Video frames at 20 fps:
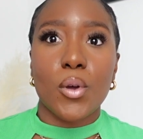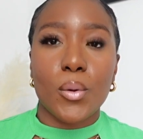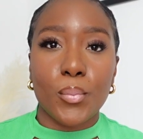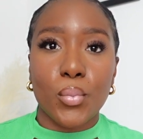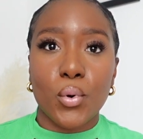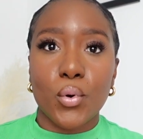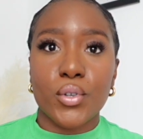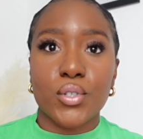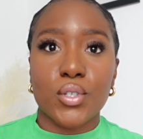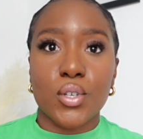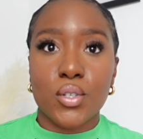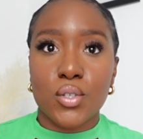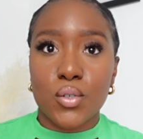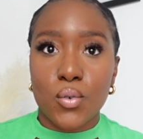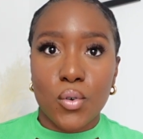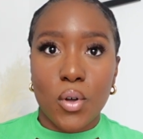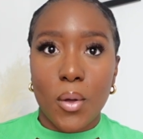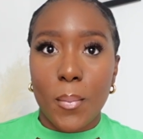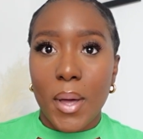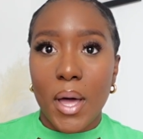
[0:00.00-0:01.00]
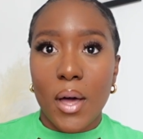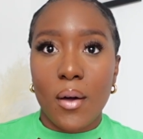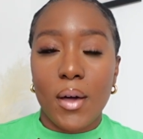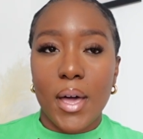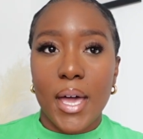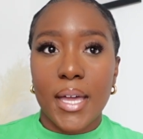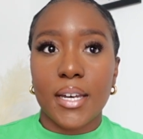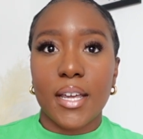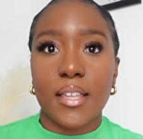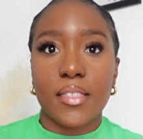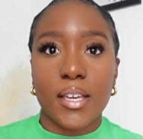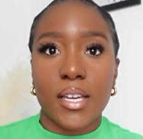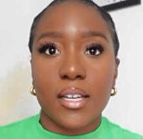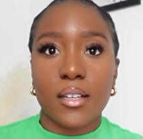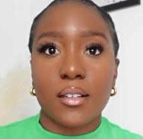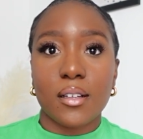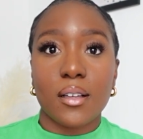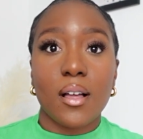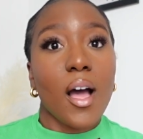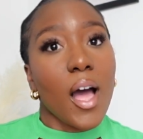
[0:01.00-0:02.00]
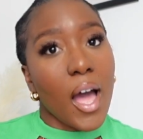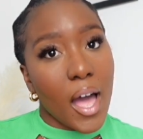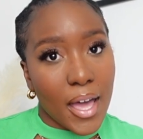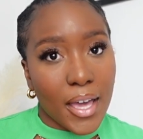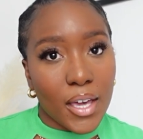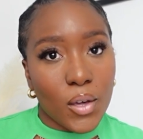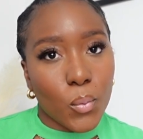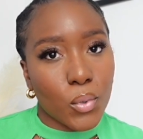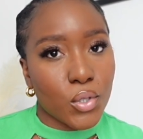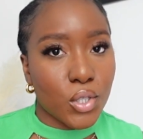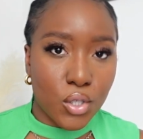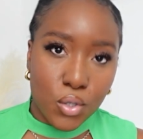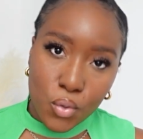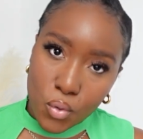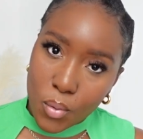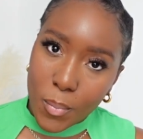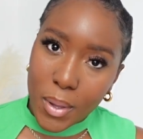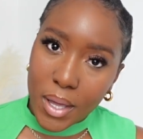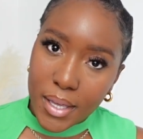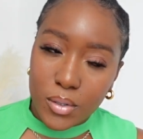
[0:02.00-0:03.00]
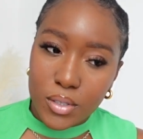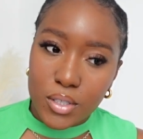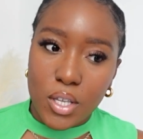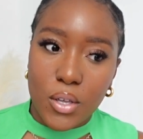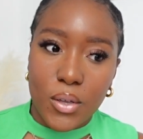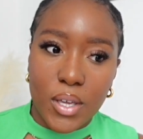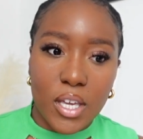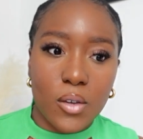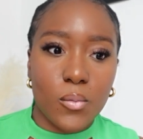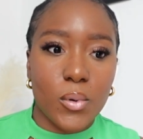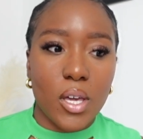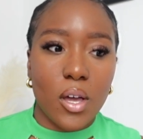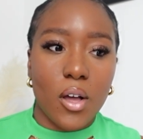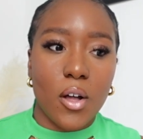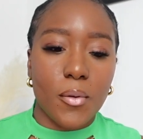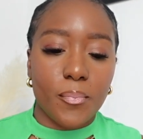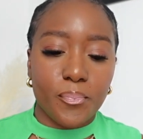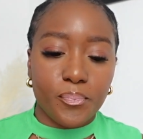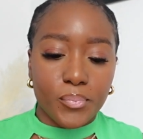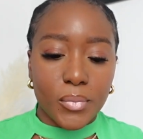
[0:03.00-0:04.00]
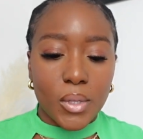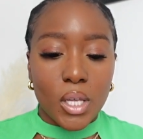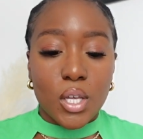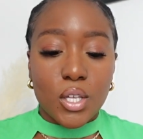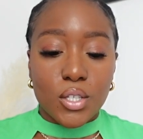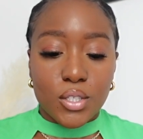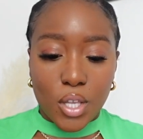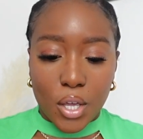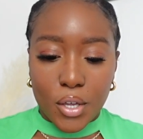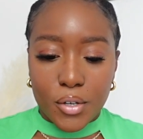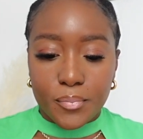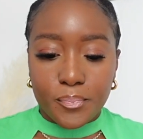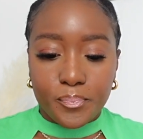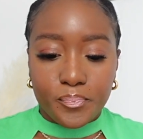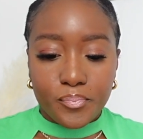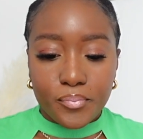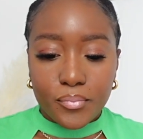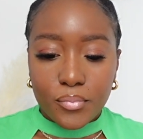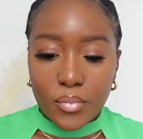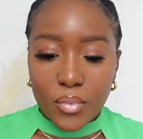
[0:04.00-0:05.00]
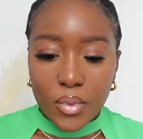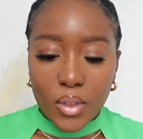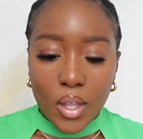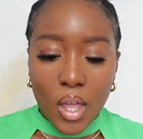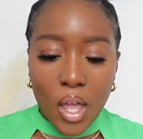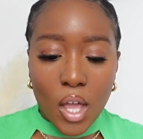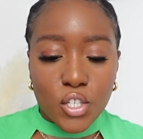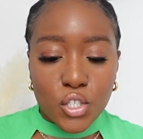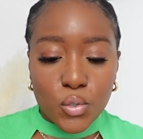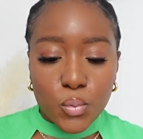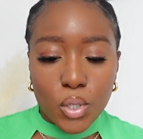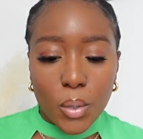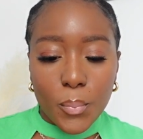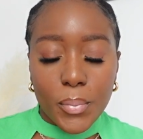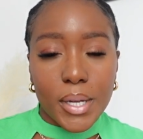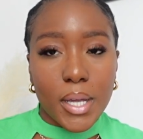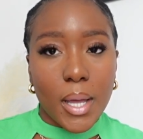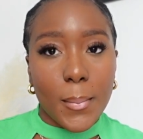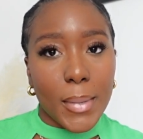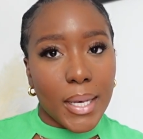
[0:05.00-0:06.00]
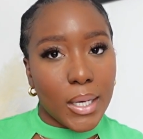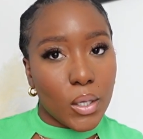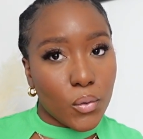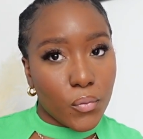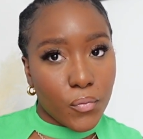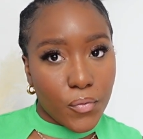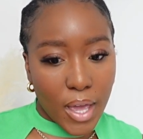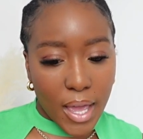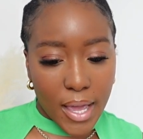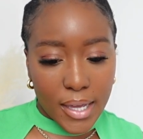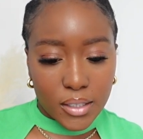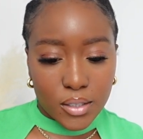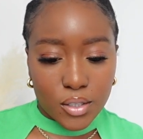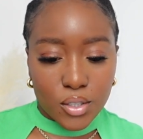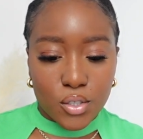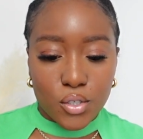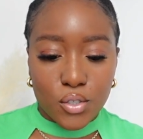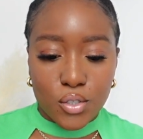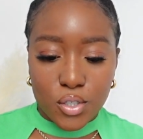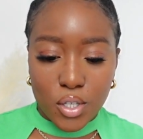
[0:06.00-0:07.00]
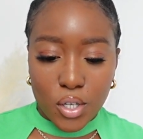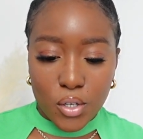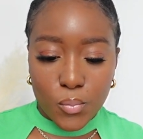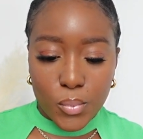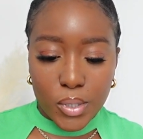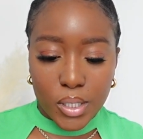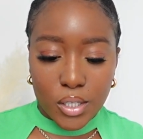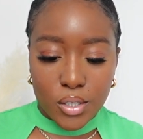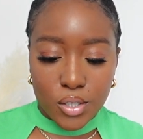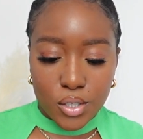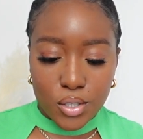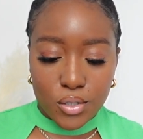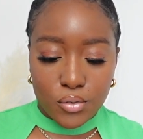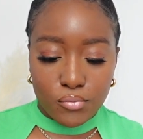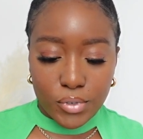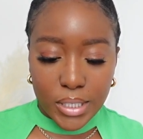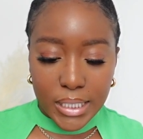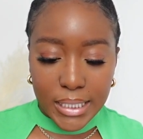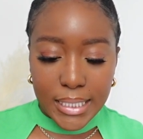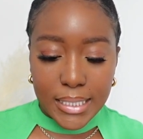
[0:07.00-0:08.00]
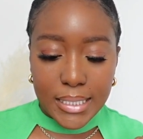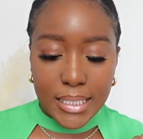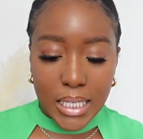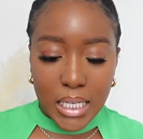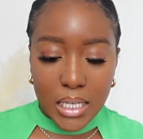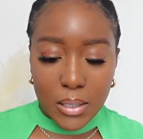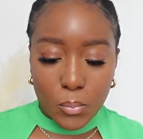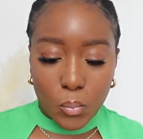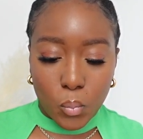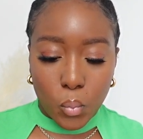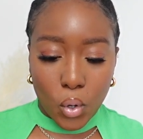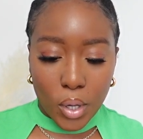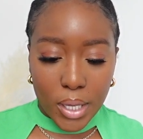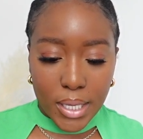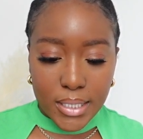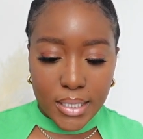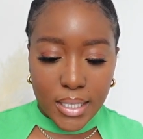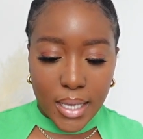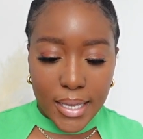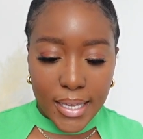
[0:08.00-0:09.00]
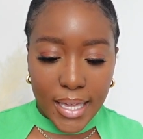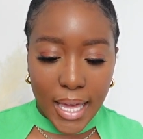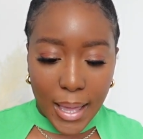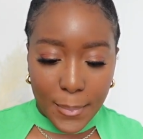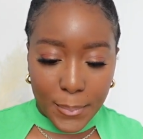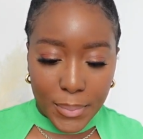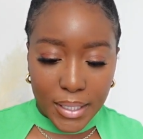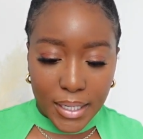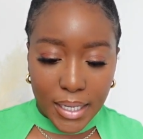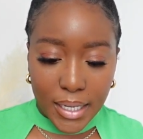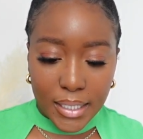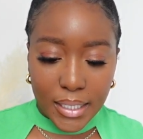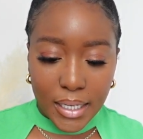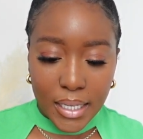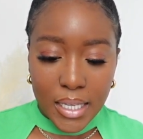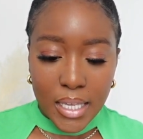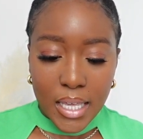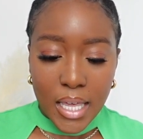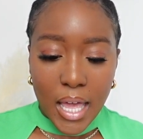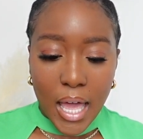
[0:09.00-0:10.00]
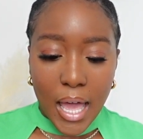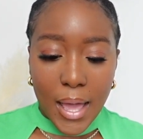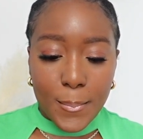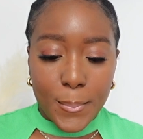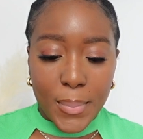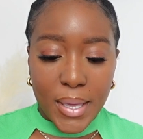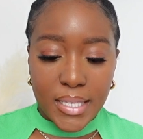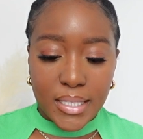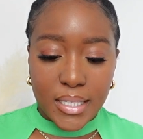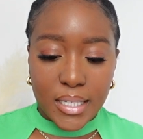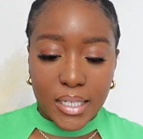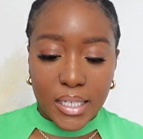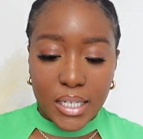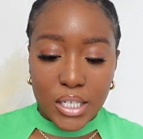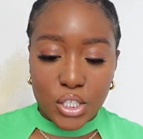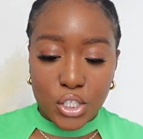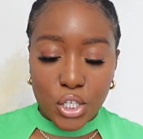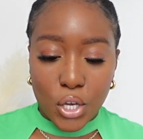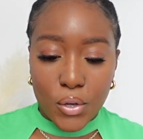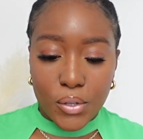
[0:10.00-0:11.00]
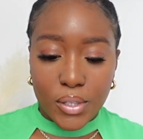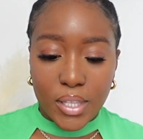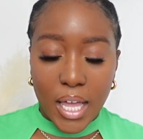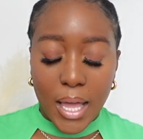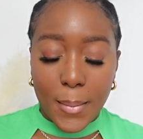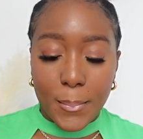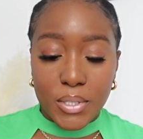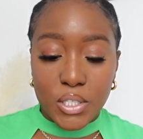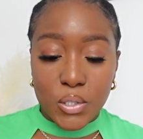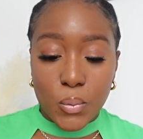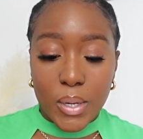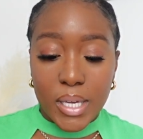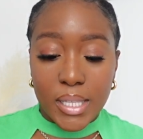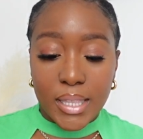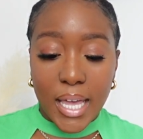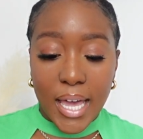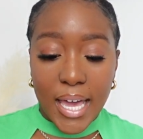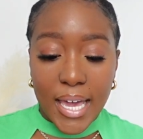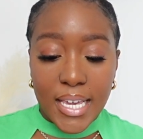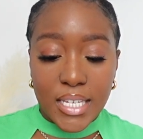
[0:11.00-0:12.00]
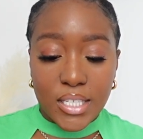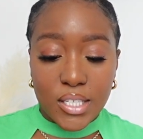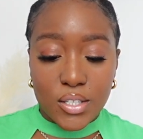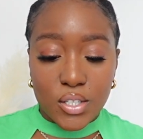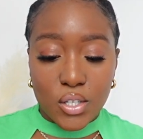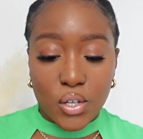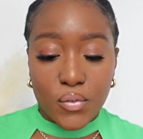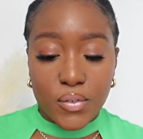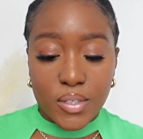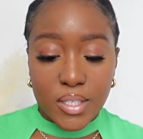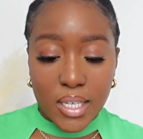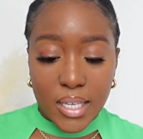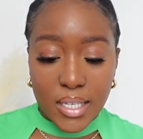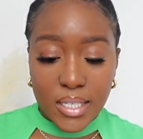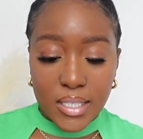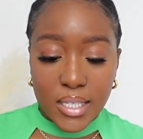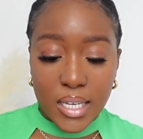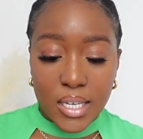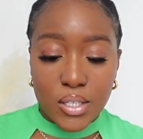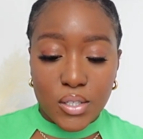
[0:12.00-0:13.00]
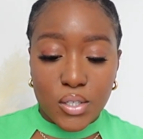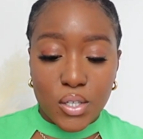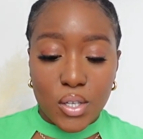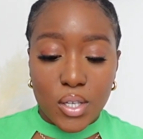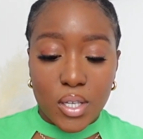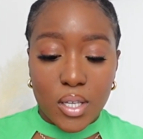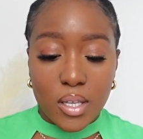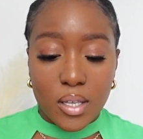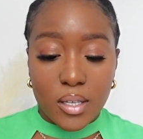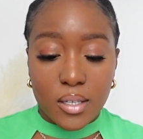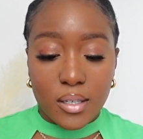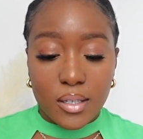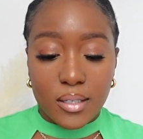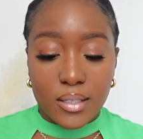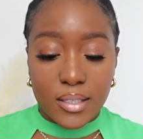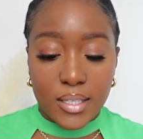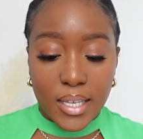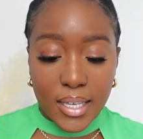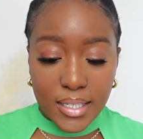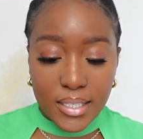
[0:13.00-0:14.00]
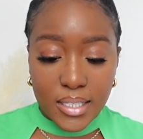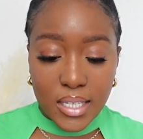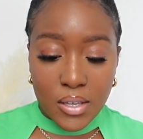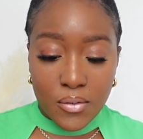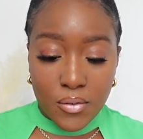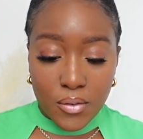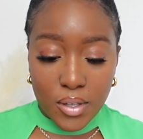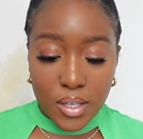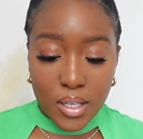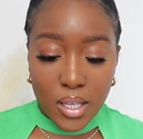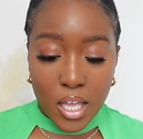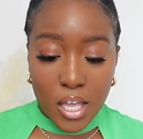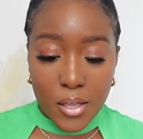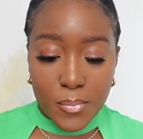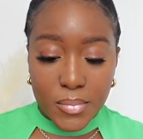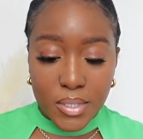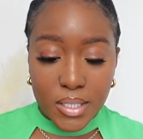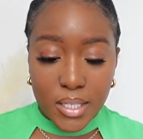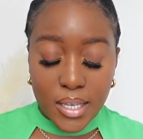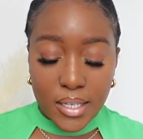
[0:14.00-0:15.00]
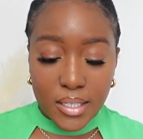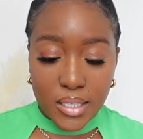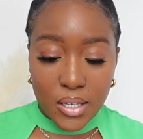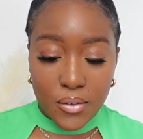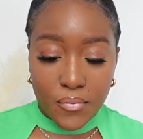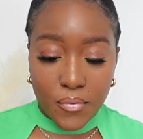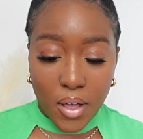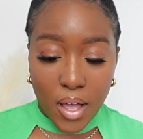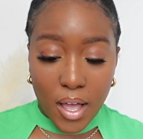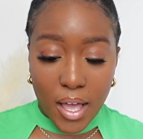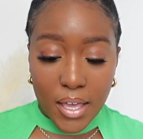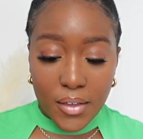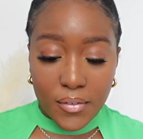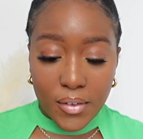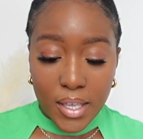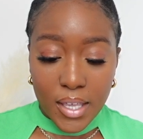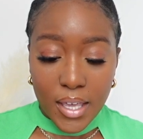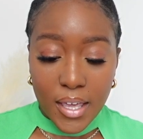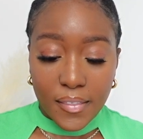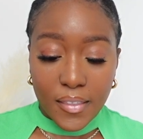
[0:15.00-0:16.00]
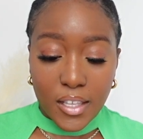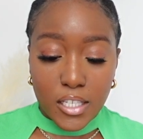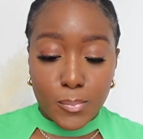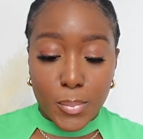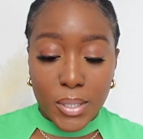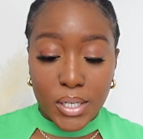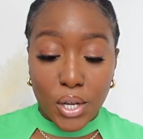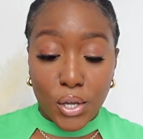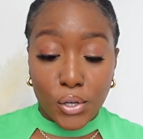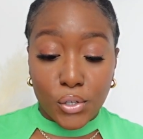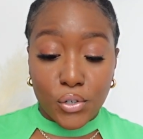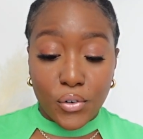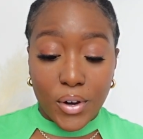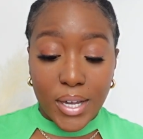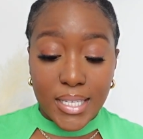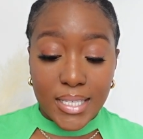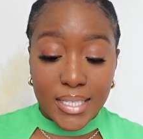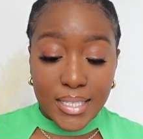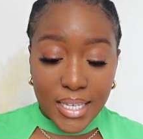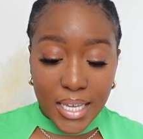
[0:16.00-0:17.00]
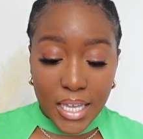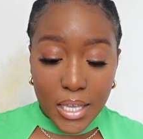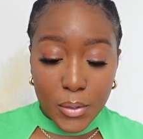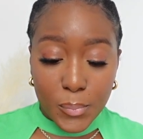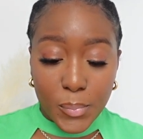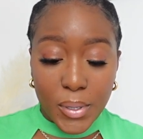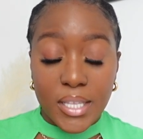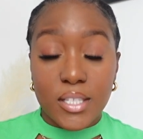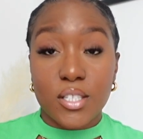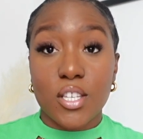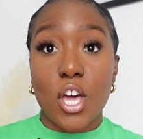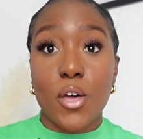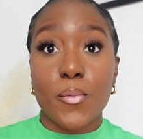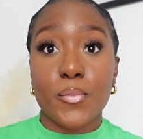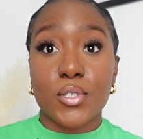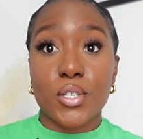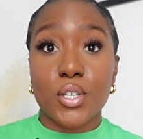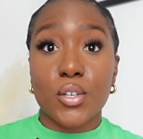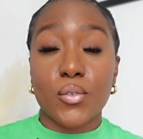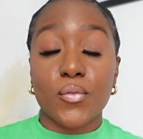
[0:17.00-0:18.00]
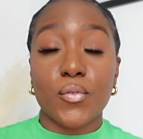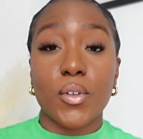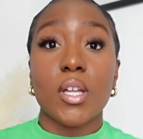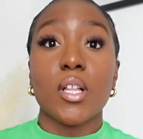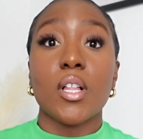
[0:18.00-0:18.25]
important to talk about, and I think I want to talk about it. So here we are. So I just want to bring up a little fact just so we can just really deep what is like happening, and basically showed that between the ages of 16 to 65, there's been a great dip in terms of